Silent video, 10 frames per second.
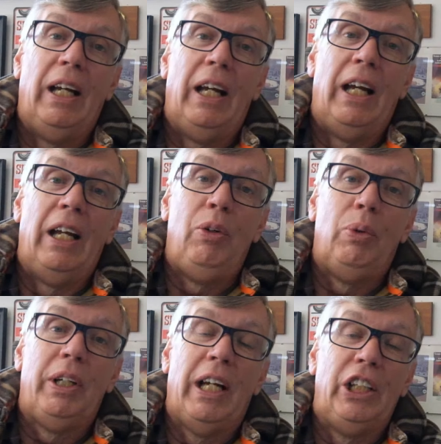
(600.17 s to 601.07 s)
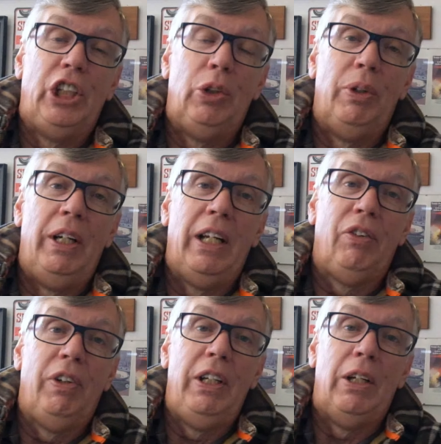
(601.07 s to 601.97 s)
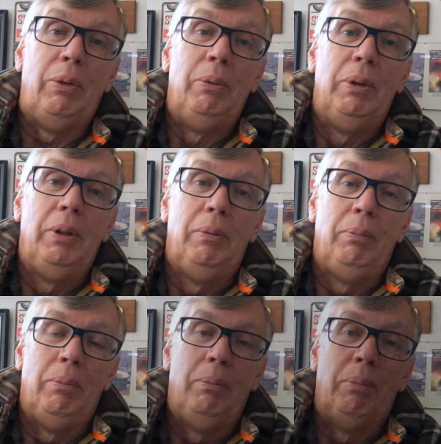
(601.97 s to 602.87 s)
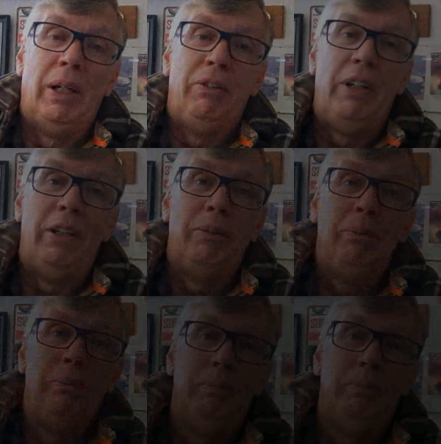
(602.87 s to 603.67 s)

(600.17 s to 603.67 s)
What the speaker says: And we'll catch you on the next video. Bye for now.